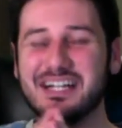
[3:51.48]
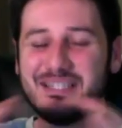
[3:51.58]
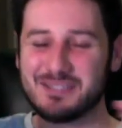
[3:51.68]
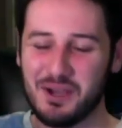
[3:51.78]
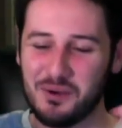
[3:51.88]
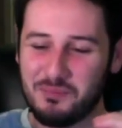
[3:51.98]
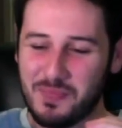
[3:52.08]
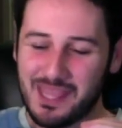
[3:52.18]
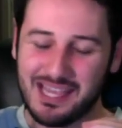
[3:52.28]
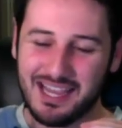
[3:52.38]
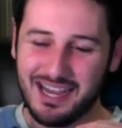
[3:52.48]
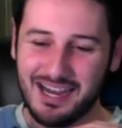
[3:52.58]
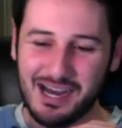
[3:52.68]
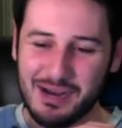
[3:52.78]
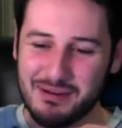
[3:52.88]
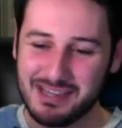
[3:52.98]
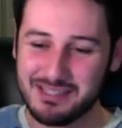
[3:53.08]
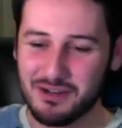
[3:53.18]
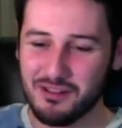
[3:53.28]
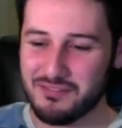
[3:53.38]
So I
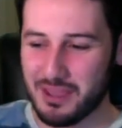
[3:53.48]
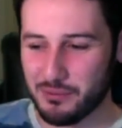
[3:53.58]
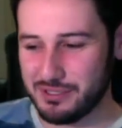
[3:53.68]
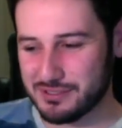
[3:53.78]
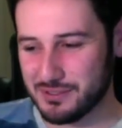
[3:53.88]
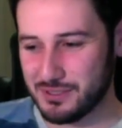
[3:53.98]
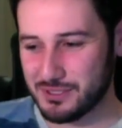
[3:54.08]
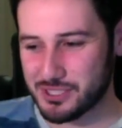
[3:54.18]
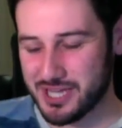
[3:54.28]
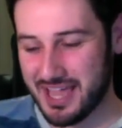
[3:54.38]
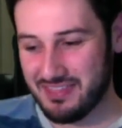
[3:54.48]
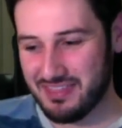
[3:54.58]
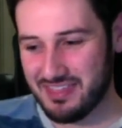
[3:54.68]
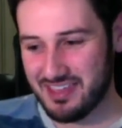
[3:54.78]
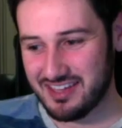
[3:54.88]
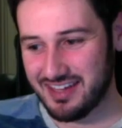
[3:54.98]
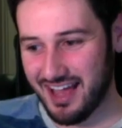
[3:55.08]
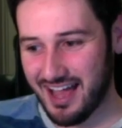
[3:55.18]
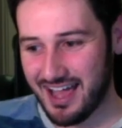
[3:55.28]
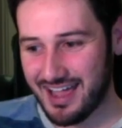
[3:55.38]
did all of that research, and then
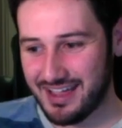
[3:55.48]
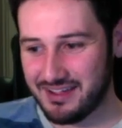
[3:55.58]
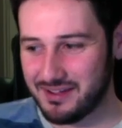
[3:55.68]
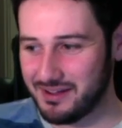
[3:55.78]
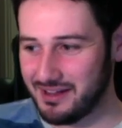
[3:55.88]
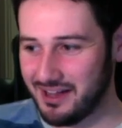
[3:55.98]
I